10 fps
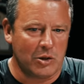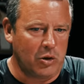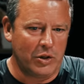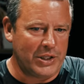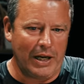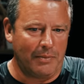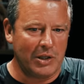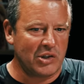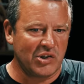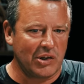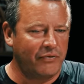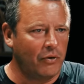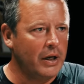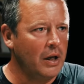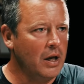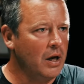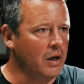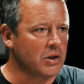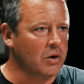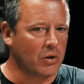As long as the animal isn't suffering
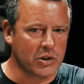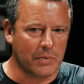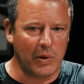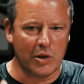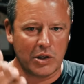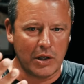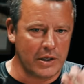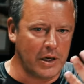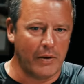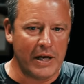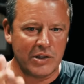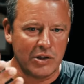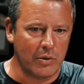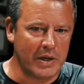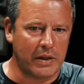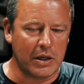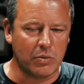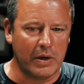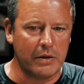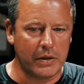and as long as the person, isn't doing things
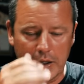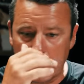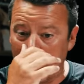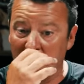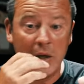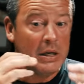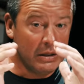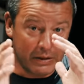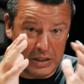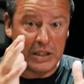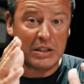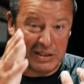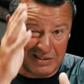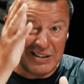where you think, this is